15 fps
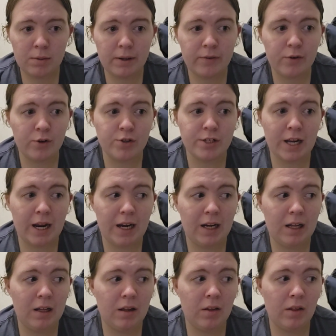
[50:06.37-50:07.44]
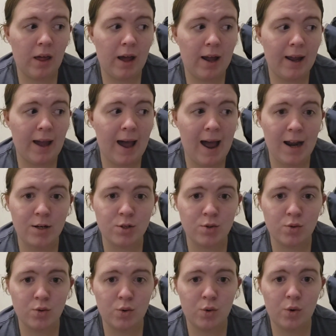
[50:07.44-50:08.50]
If there's any like
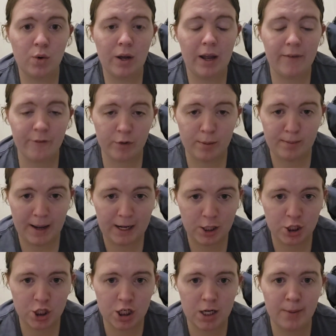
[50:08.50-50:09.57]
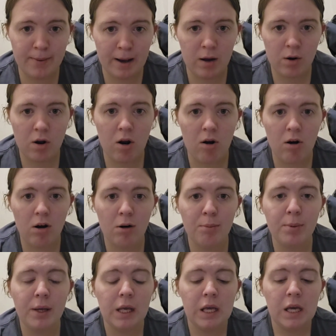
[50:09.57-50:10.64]
actual information about
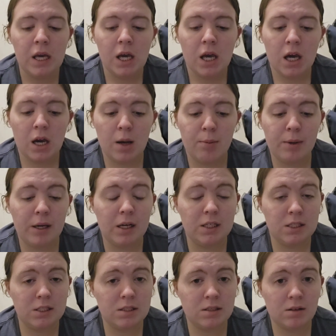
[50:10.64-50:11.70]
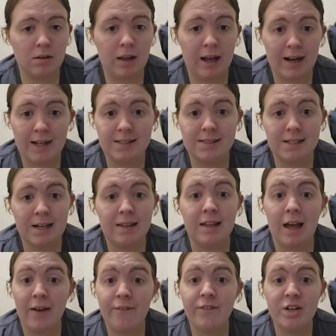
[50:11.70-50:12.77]
carp, because like I said,
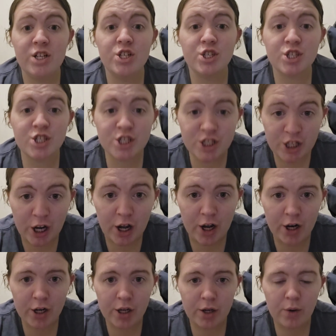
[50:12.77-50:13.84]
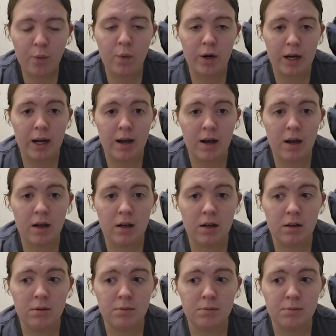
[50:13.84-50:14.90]
that fish stunk when I